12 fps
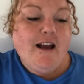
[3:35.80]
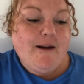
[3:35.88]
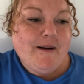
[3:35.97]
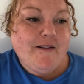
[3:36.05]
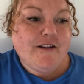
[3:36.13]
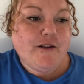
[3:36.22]

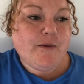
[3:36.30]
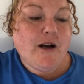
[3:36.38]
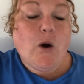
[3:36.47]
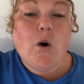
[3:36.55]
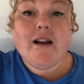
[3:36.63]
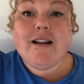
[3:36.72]
about this as
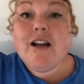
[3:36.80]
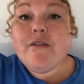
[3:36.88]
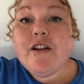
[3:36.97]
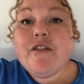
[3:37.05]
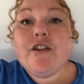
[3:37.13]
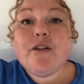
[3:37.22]
well, I'd love
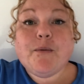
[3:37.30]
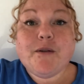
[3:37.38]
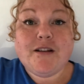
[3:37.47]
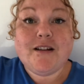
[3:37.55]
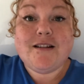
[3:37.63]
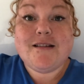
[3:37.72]
it if you
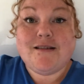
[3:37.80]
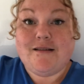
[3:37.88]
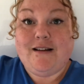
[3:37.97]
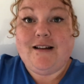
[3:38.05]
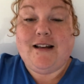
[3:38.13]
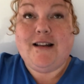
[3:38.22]
would
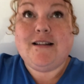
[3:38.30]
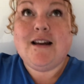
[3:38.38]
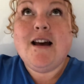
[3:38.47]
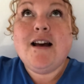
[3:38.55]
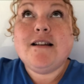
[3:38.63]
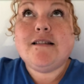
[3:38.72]
sign it.
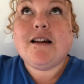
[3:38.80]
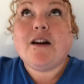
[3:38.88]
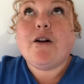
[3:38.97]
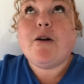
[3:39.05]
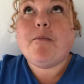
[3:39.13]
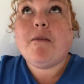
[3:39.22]

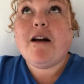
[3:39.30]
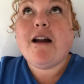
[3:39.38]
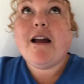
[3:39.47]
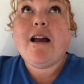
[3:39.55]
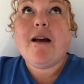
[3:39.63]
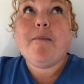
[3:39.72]
So
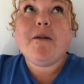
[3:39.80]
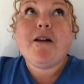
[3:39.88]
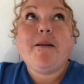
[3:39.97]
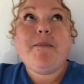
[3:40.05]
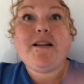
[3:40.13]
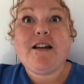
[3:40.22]

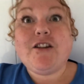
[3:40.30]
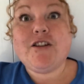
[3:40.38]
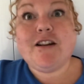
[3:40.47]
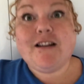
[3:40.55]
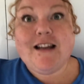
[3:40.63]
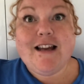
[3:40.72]
my
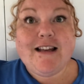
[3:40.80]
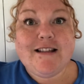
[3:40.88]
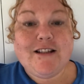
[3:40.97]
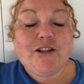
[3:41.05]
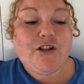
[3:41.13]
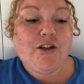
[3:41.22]
petition
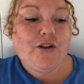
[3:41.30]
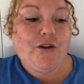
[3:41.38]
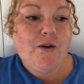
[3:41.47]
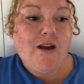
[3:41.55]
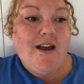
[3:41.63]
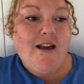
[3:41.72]
is
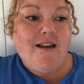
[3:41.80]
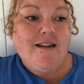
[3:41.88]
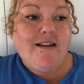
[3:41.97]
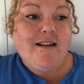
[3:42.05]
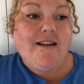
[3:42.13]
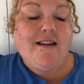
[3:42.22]
to
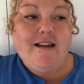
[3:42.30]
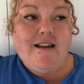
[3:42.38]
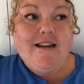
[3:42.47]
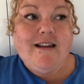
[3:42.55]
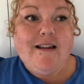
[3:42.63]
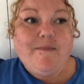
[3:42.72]

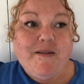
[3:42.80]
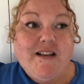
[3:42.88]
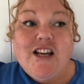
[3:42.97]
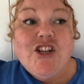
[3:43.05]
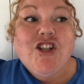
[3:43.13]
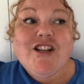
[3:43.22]

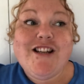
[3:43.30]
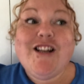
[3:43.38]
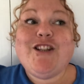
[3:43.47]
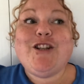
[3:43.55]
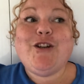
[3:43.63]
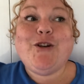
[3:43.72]
petition
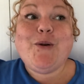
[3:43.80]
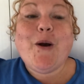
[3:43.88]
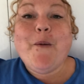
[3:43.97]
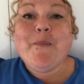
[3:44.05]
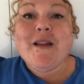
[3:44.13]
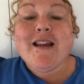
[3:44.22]
to
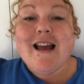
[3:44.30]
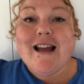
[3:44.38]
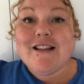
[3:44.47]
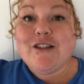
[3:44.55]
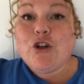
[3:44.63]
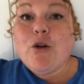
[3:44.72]

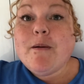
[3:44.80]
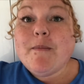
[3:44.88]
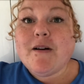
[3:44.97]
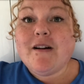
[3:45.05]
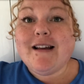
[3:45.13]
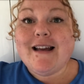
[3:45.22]
get
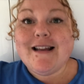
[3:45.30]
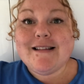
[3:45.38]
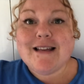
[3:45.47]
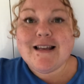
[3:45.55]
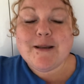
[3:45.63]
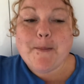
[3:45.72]

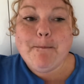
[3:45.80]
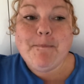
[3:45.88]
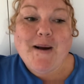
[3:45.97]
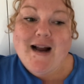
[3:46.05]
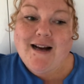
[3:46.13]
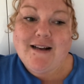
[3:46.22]
supermarkets to
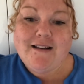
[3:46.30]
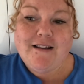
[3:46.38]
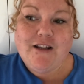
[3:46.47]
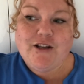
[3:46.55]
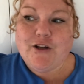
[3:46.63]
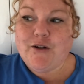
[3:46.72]
ban
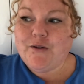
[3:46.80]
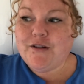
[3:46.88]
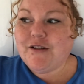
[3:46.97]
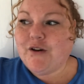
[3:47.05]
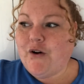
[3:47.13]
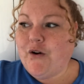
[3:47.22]
the
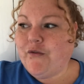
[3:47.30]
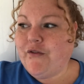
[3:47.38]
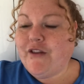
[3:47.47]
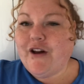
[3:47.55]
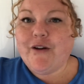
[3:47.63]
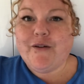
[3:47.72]
use of
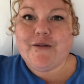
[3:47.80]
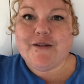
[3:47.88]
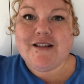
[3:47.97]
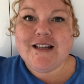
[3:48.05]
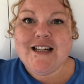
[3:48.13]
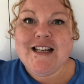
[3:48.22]
those